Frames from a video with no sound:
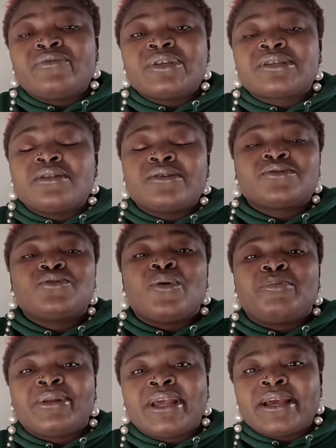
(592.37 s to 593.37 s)
If it's close to
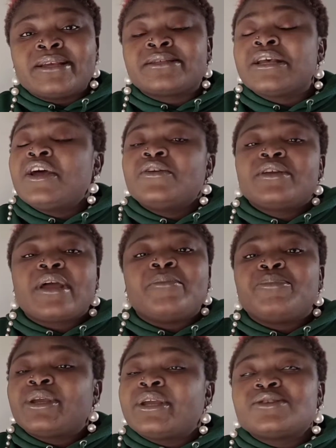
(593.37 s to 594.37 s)
your place, you can
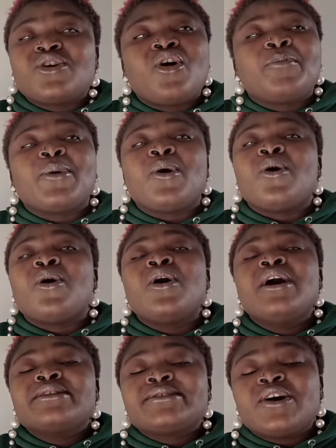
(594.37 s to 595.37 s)
pick it up,
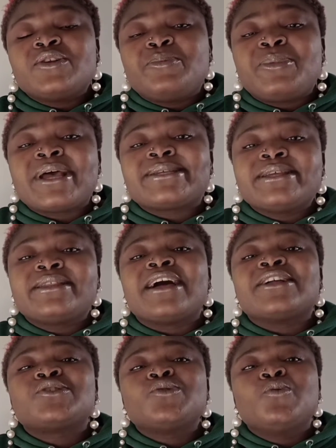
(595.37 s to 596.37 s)
or tell the person
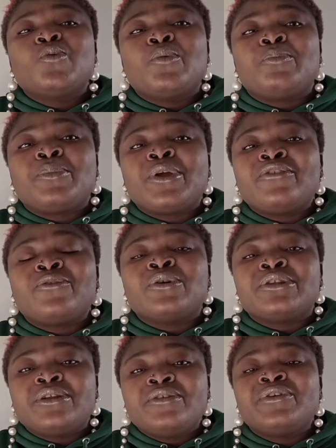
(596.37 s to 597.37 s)
that you pay for
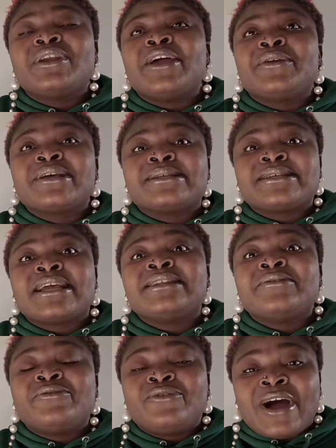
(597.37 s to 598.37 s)
delivery, like you can
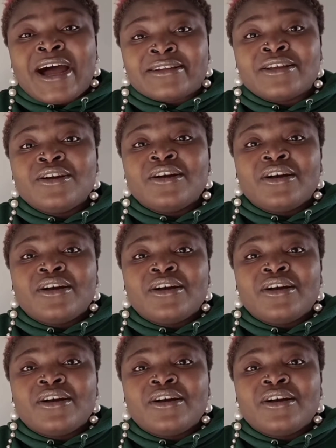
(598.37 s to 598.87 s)
send a van